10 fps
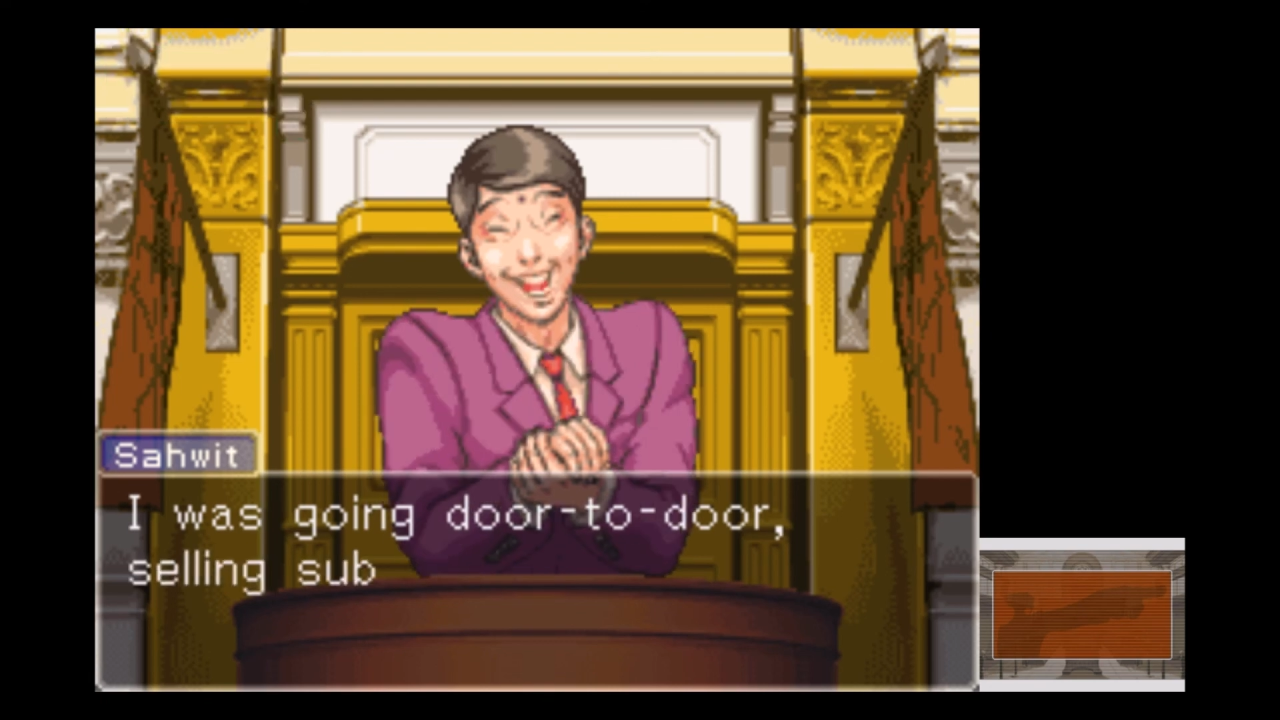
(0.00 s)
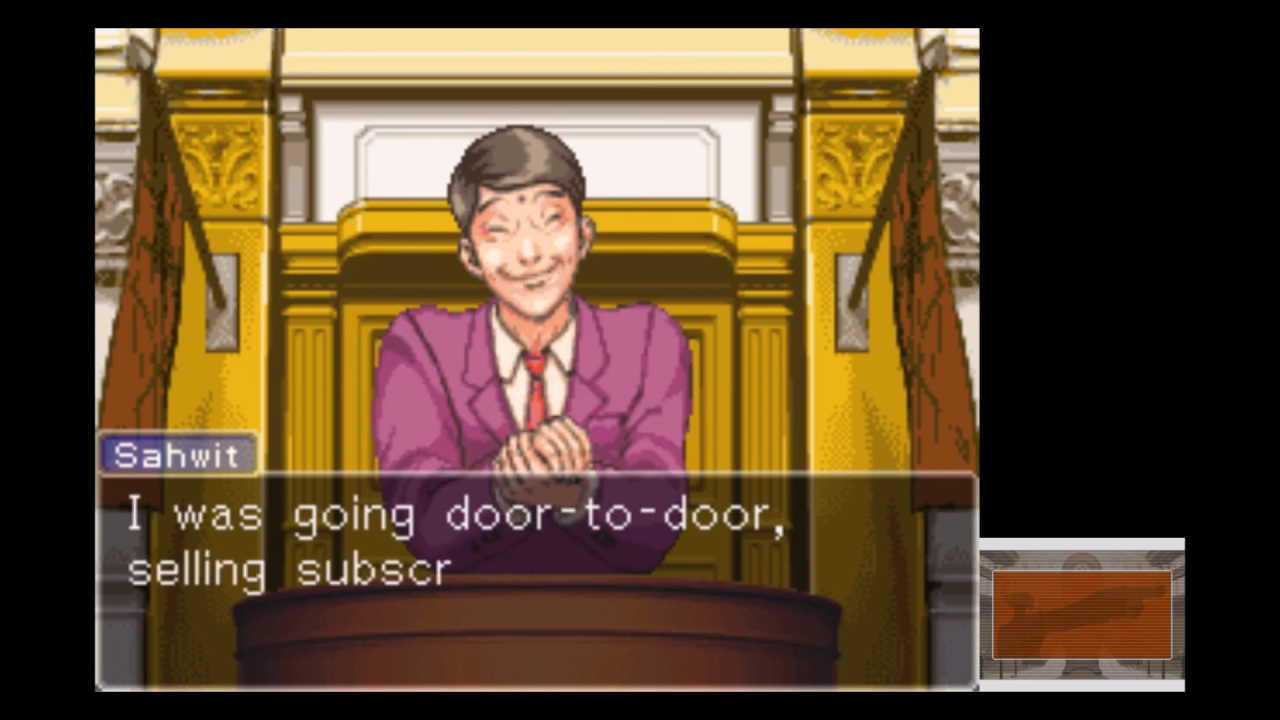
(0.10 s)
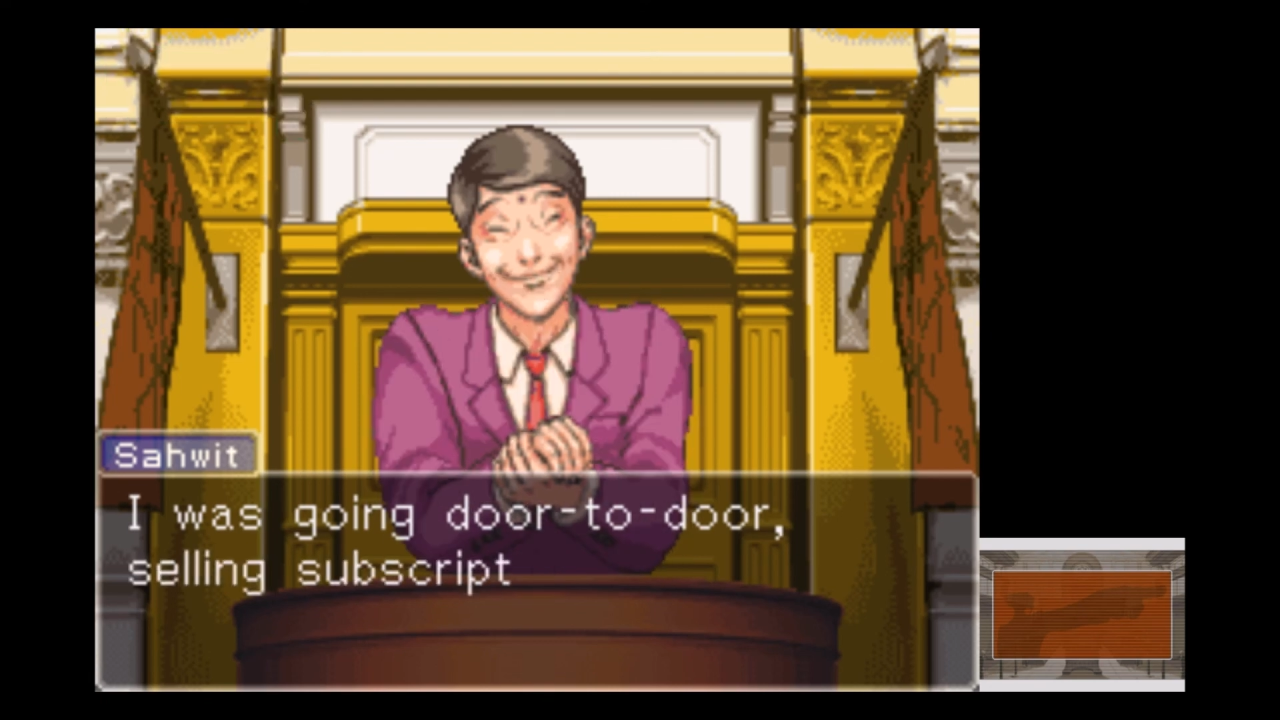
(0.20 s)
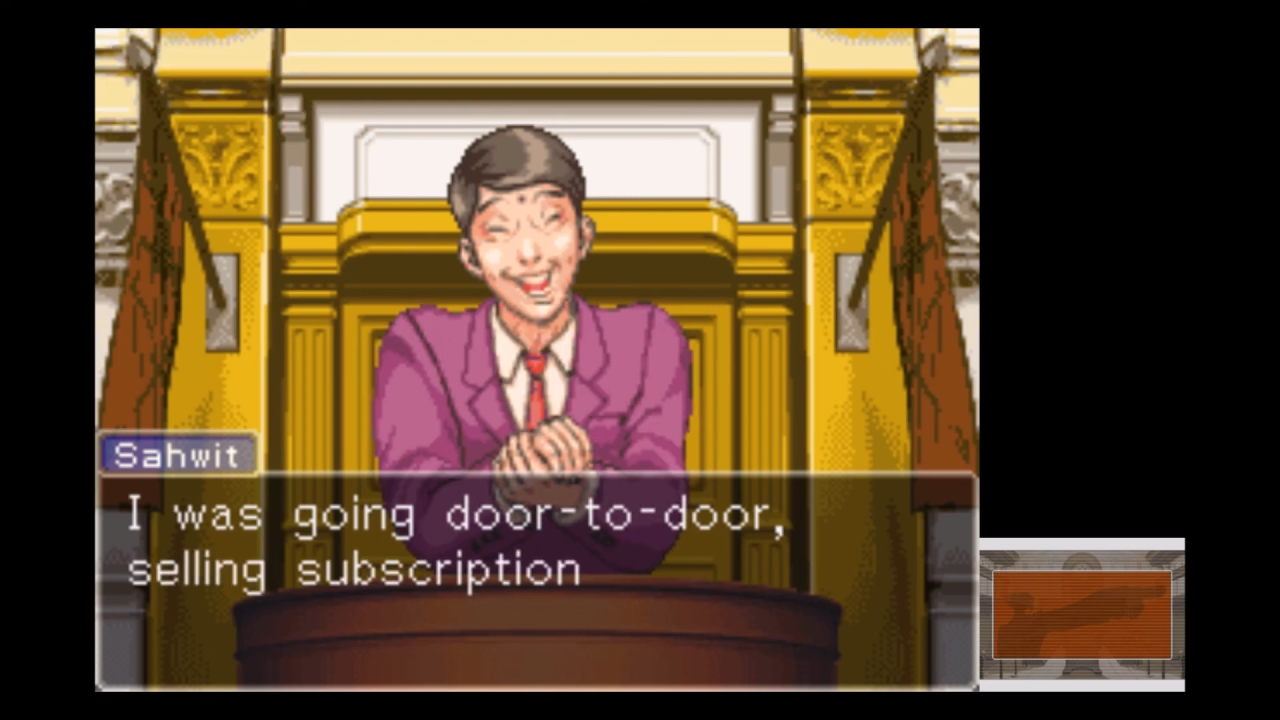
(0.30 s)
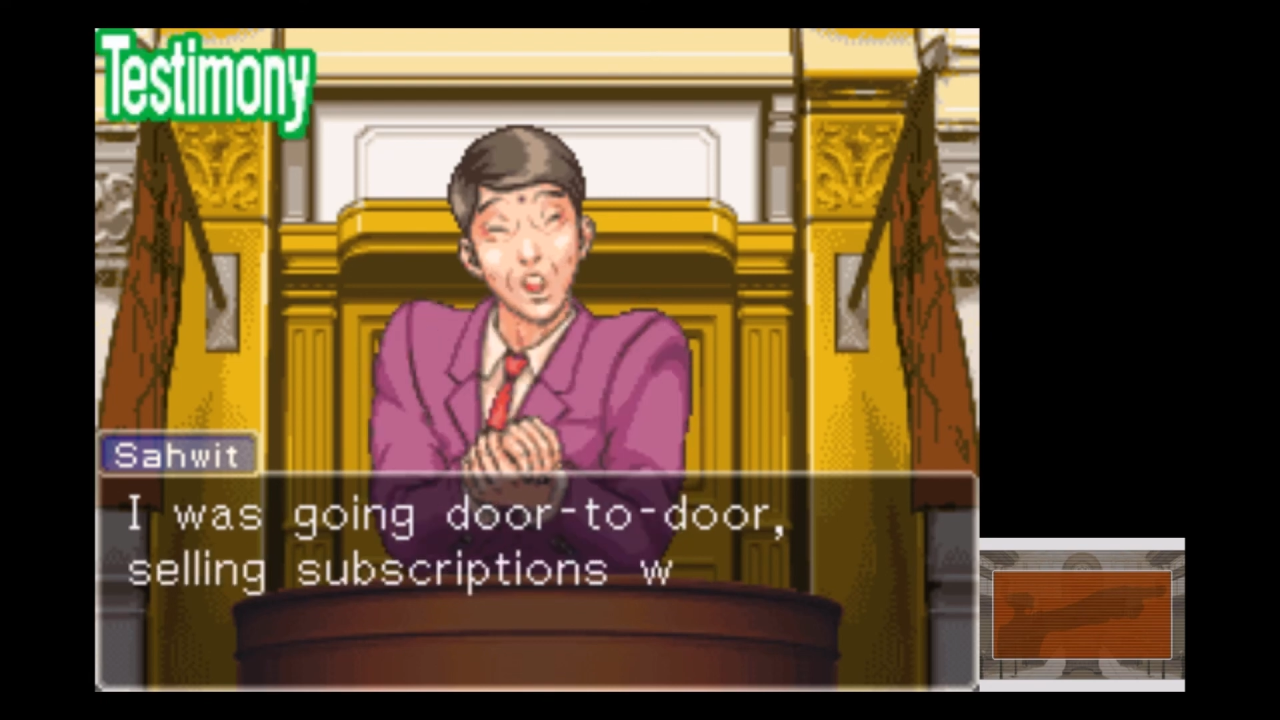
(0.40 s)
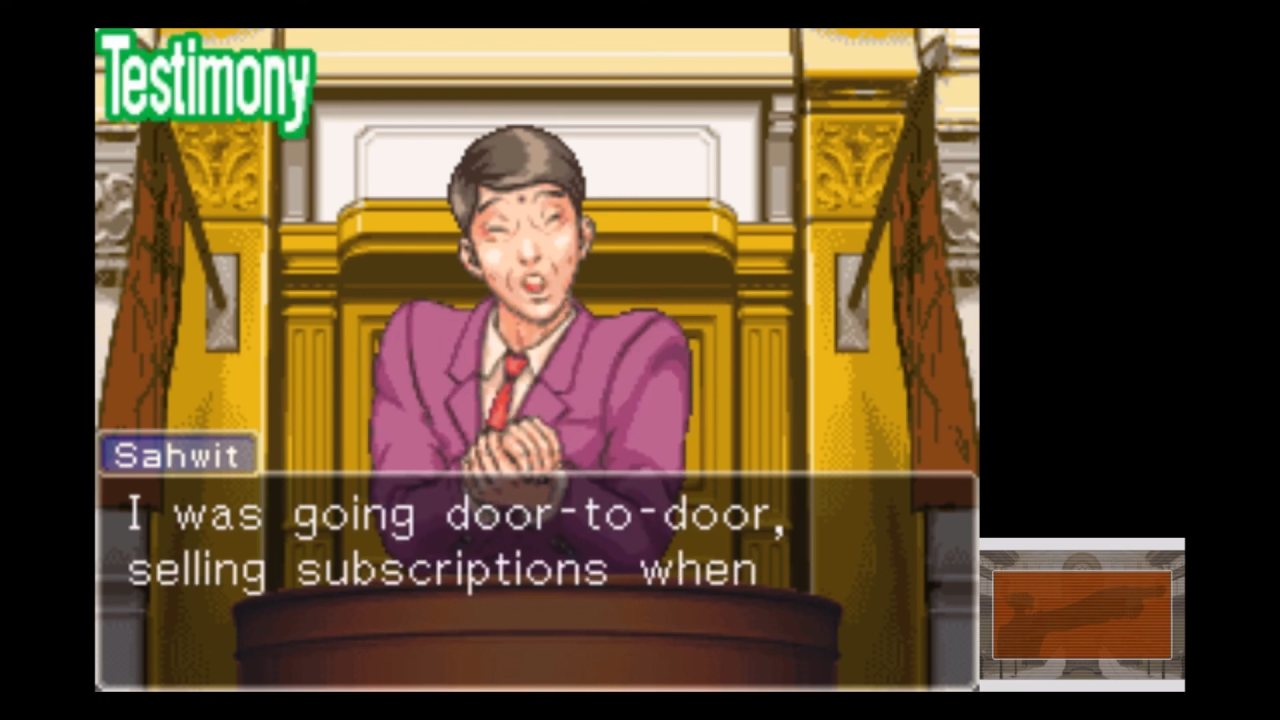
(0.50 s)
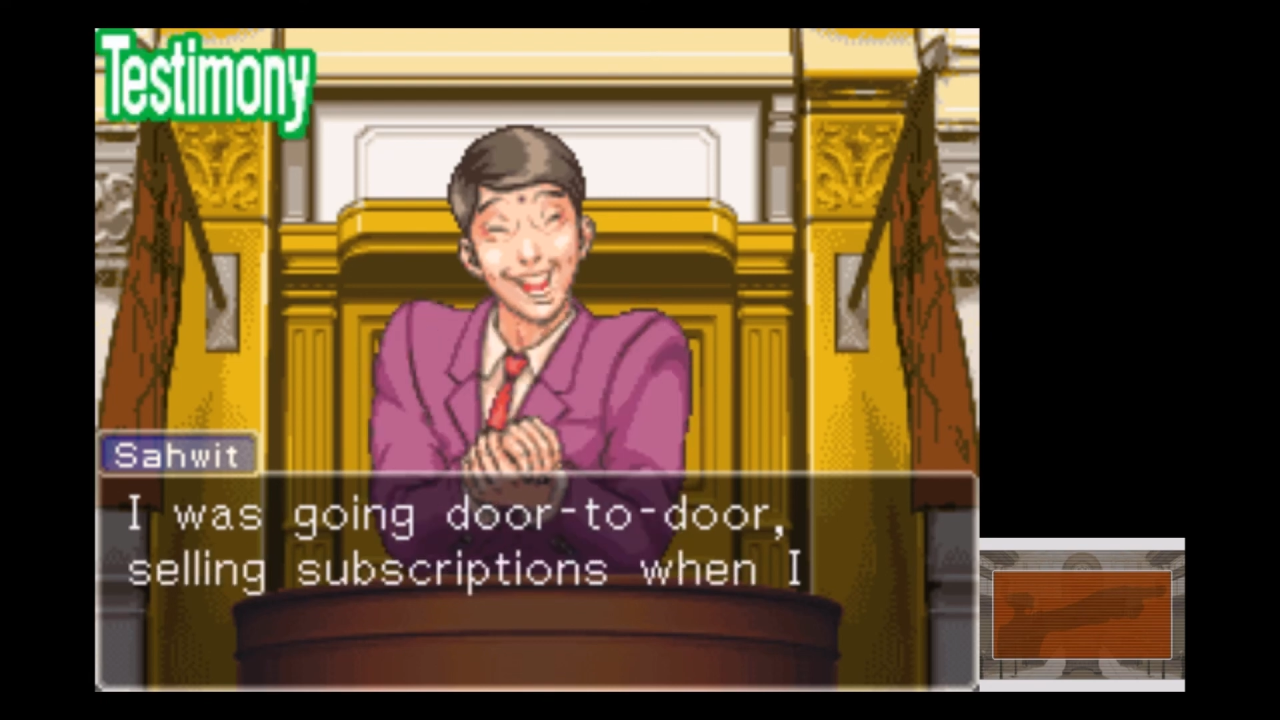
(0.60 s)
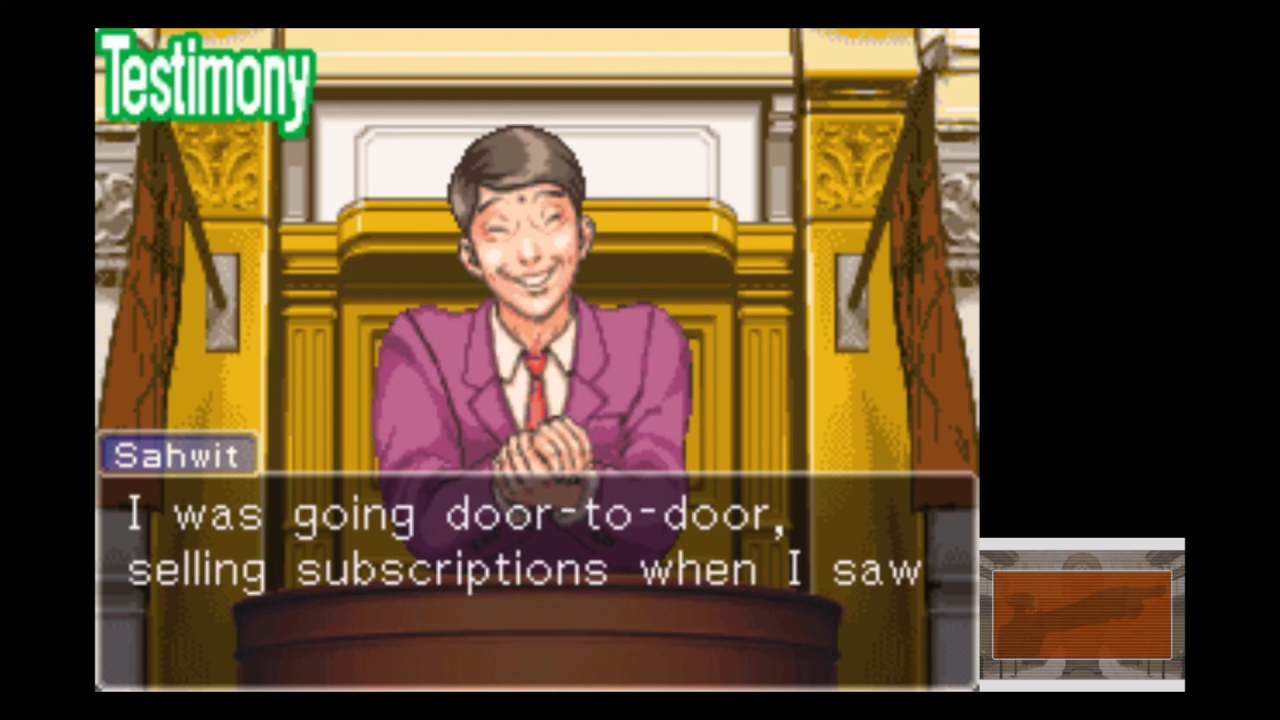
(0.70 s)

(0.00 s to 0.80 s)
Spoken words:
door to door,